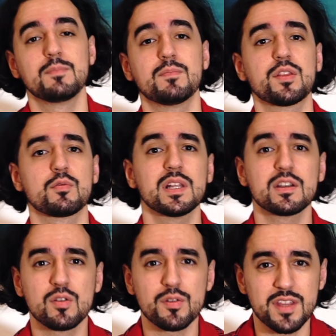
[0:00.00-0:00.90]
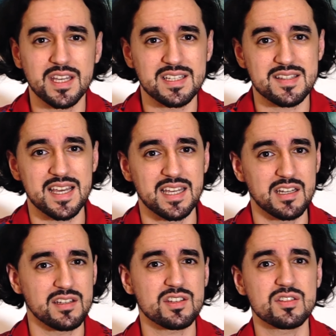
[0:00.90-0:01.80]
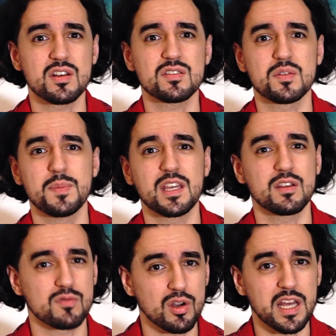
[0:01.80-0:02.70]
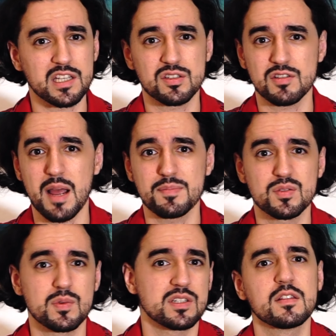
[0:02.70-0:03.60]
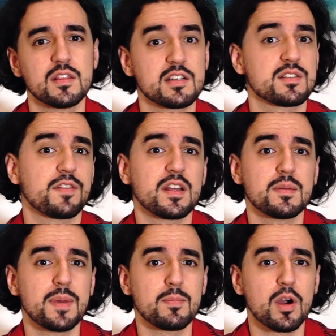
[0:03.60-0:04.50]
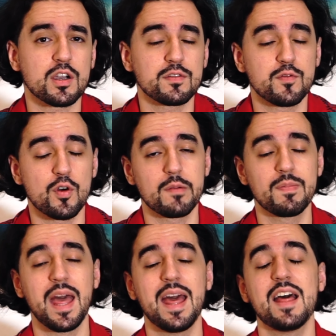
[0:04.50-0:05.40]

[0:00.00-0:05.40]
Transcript: But the really cool thing is that in addition to also making Rolex straps, which there's a fairly big market for,